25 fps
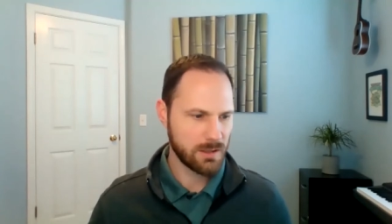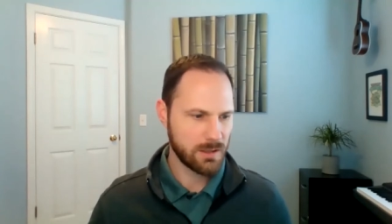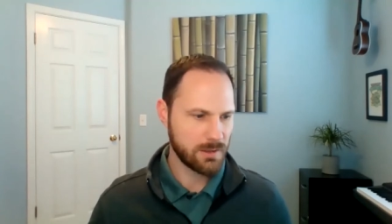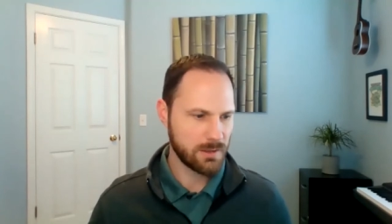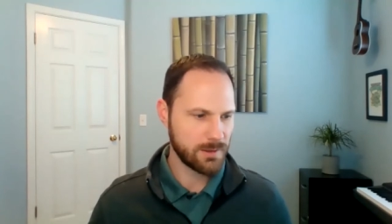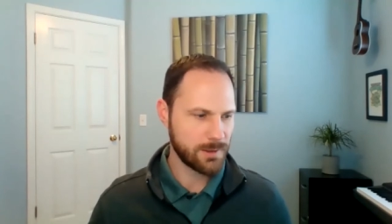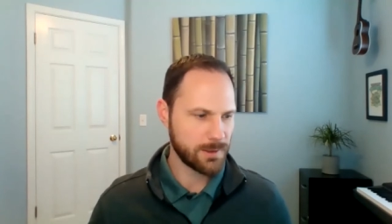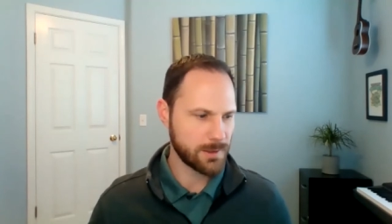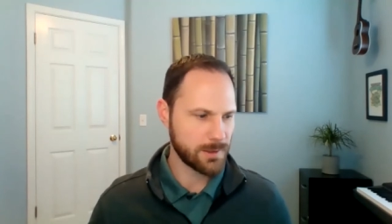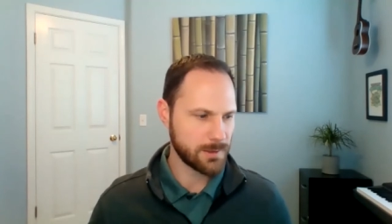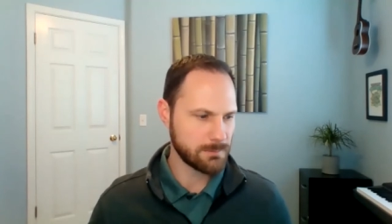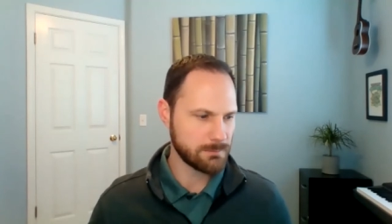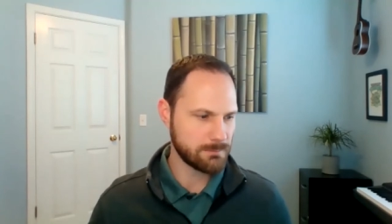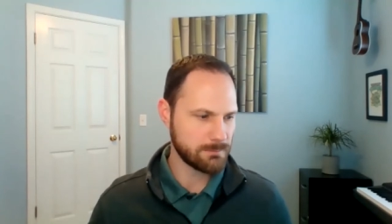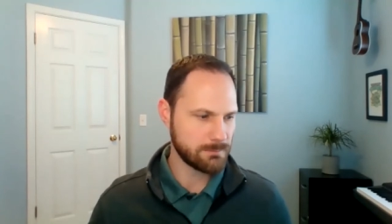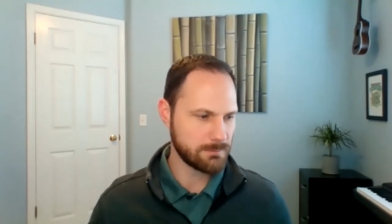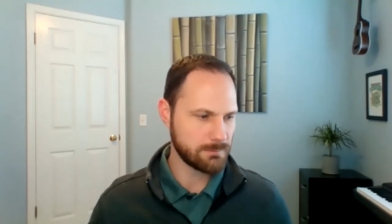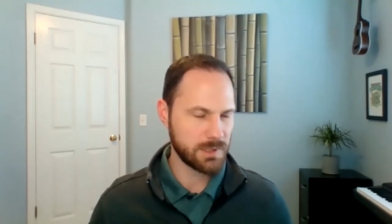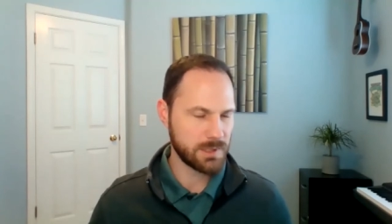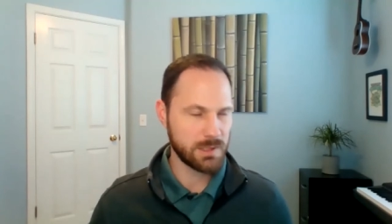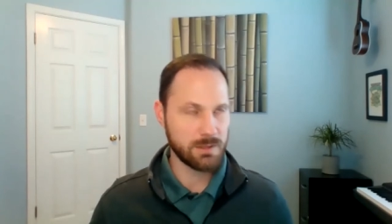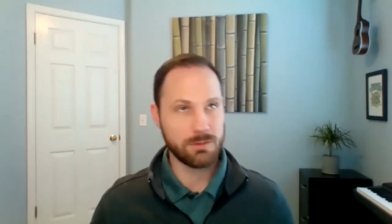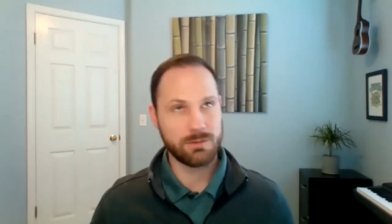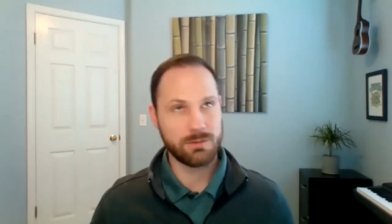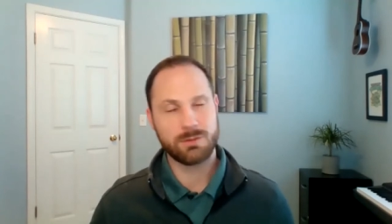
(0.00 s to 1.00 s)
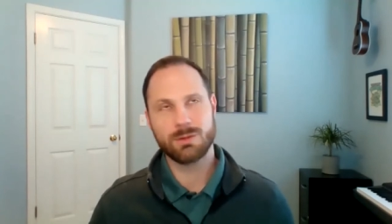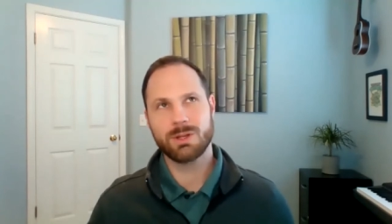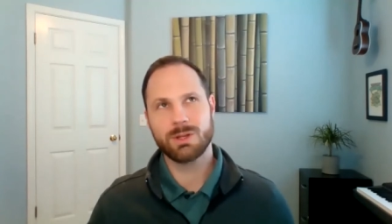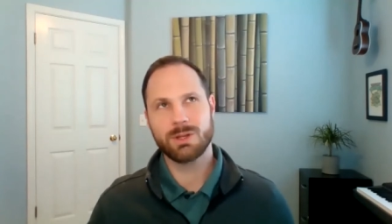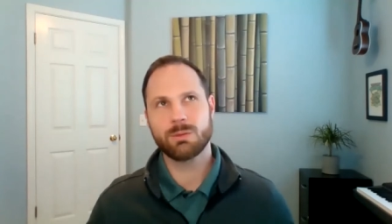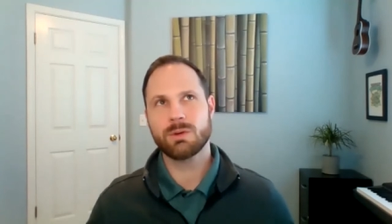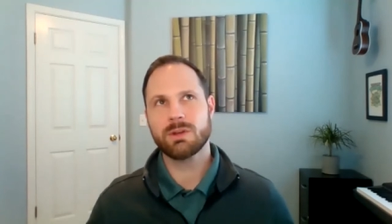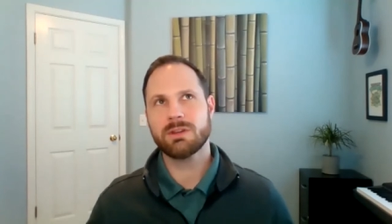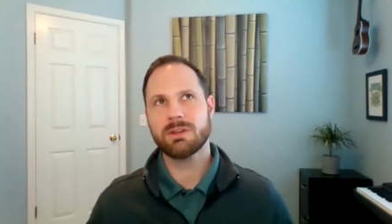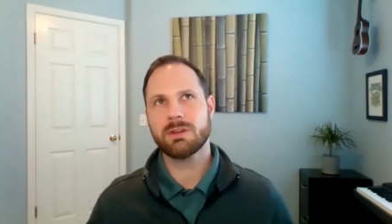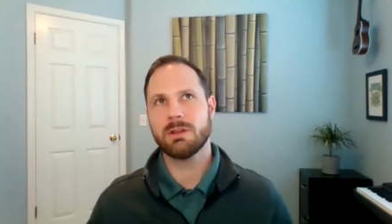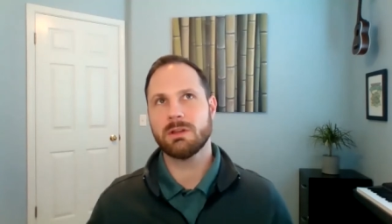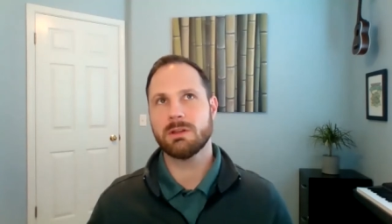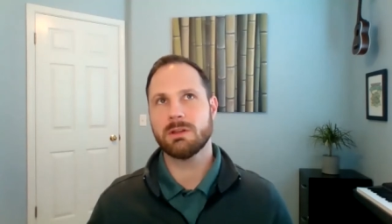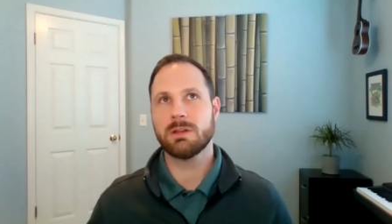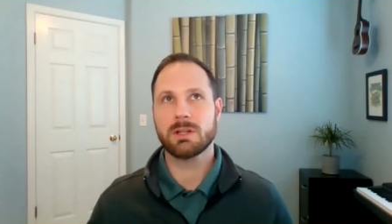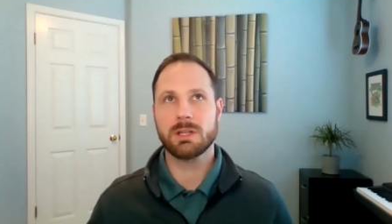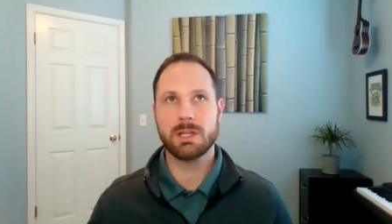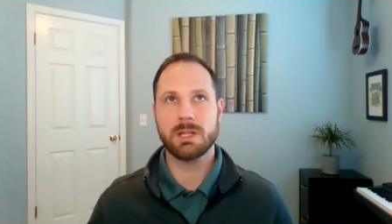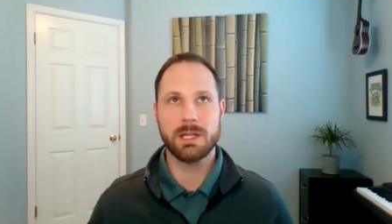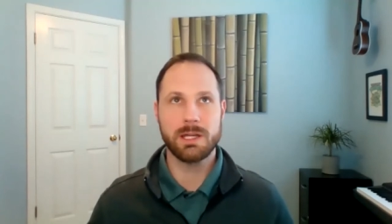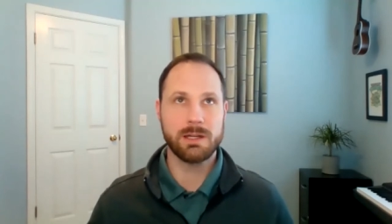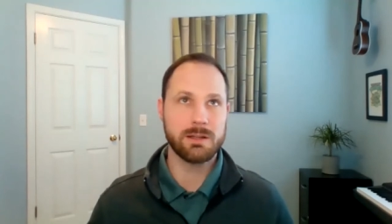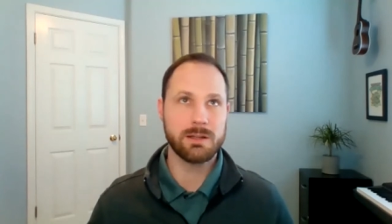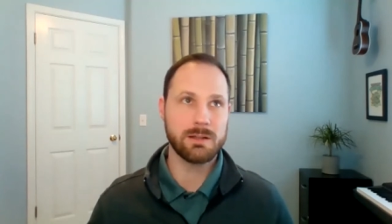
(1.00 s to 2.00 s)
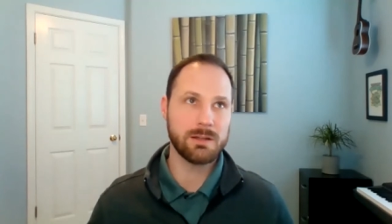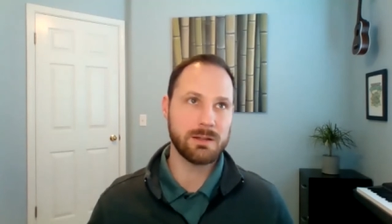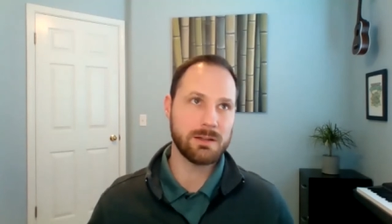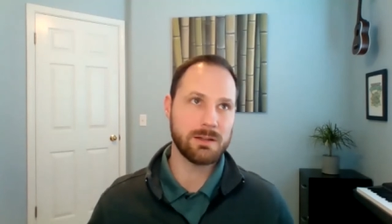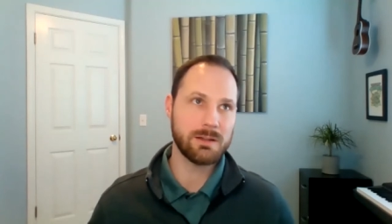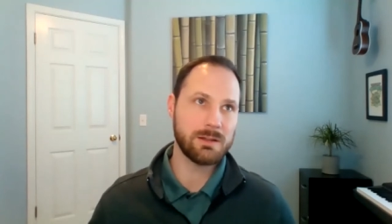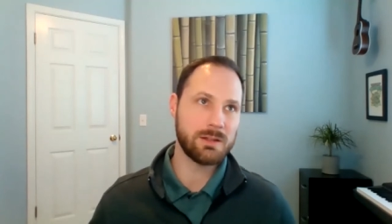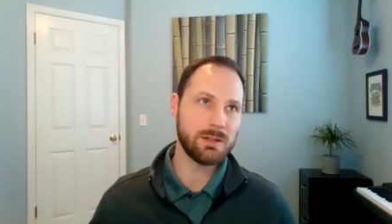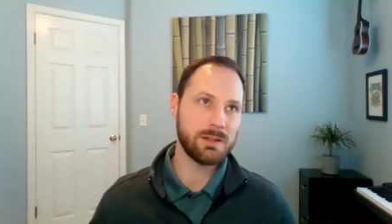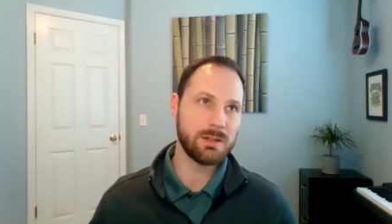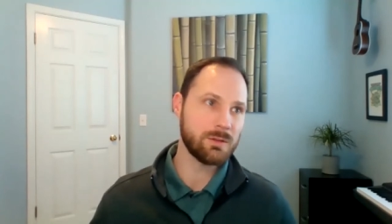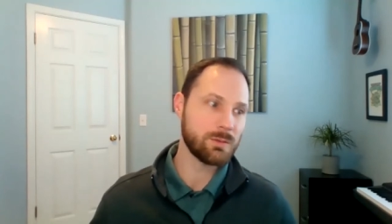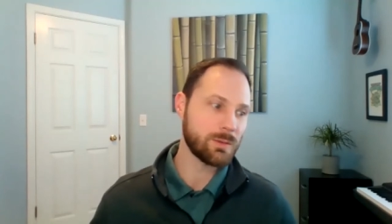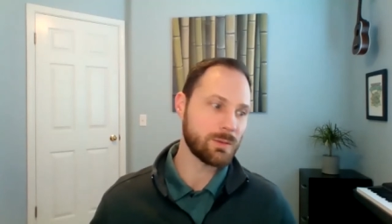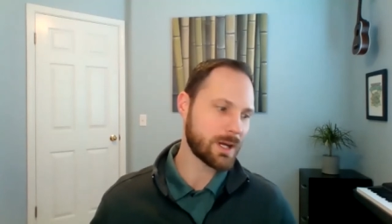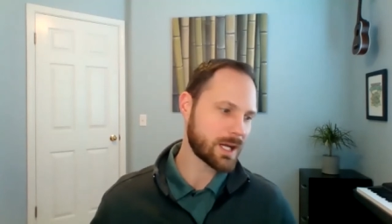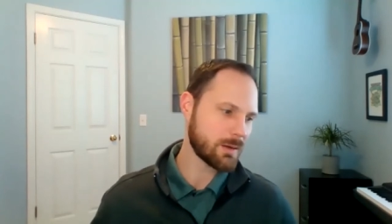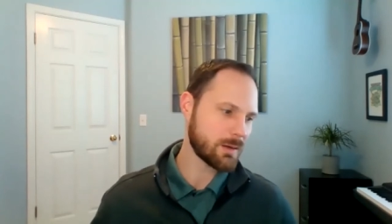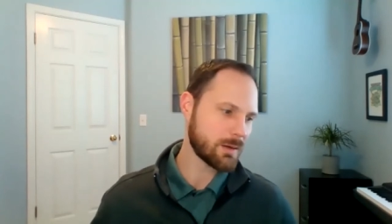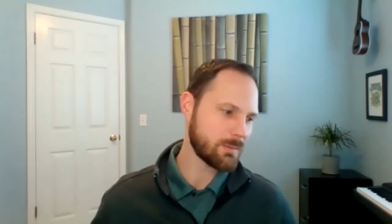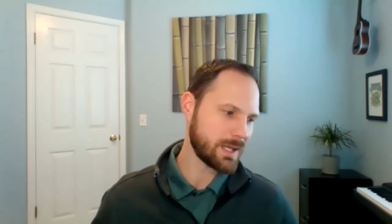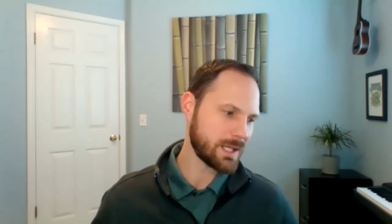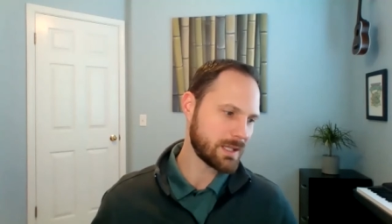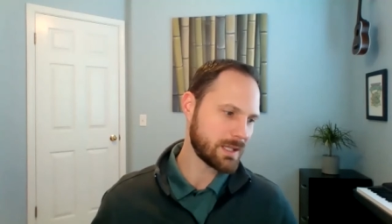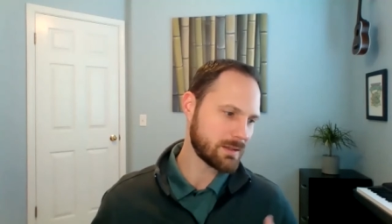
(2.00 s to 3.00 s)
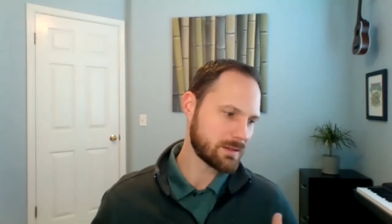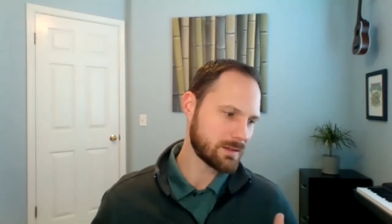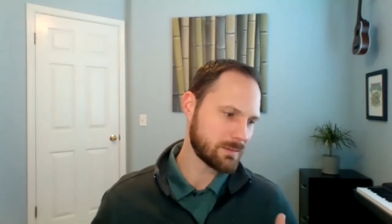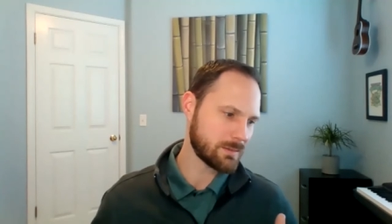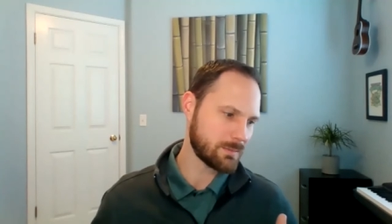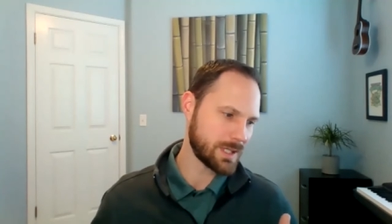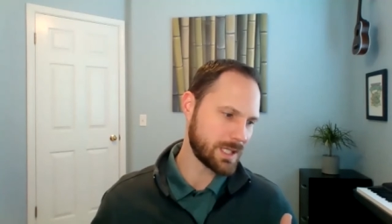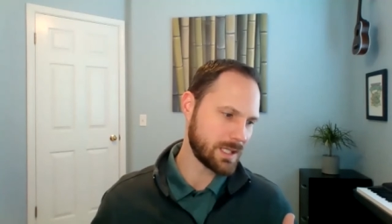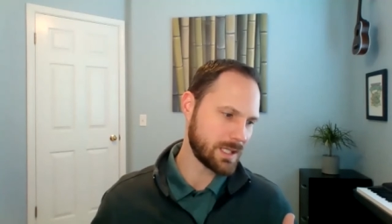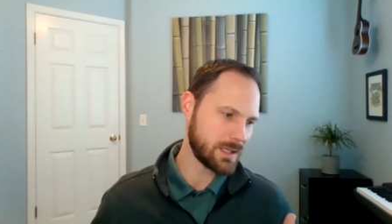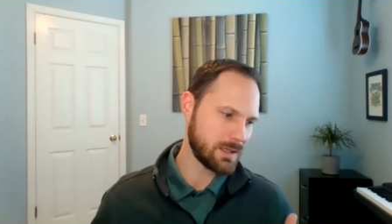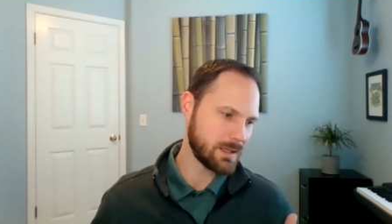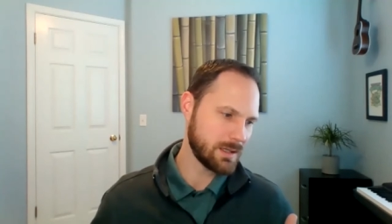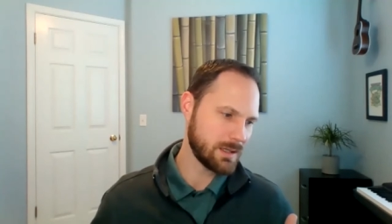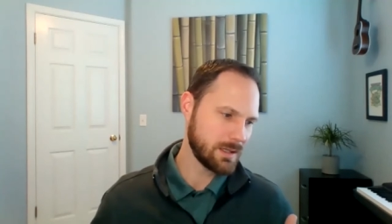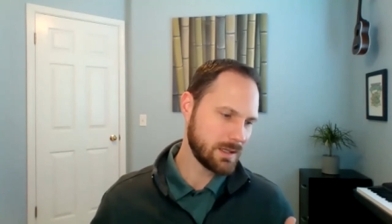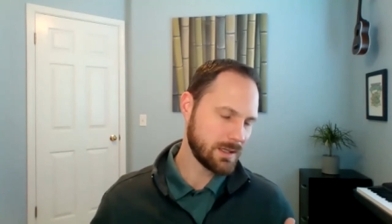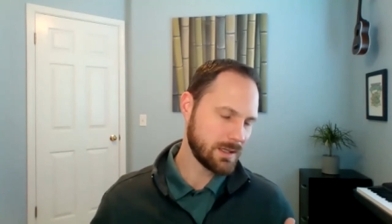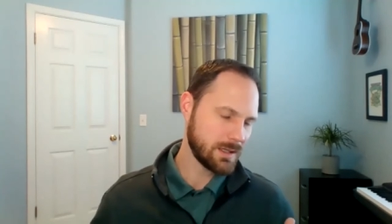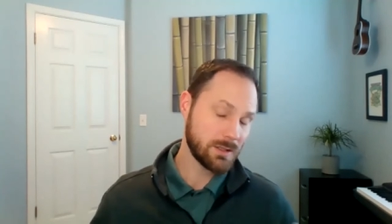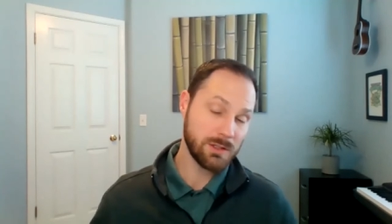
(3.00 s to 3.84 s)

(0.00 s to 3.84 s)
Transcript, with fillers: Um, you know, so like, what does that look like? It, it, do you recommend somebody?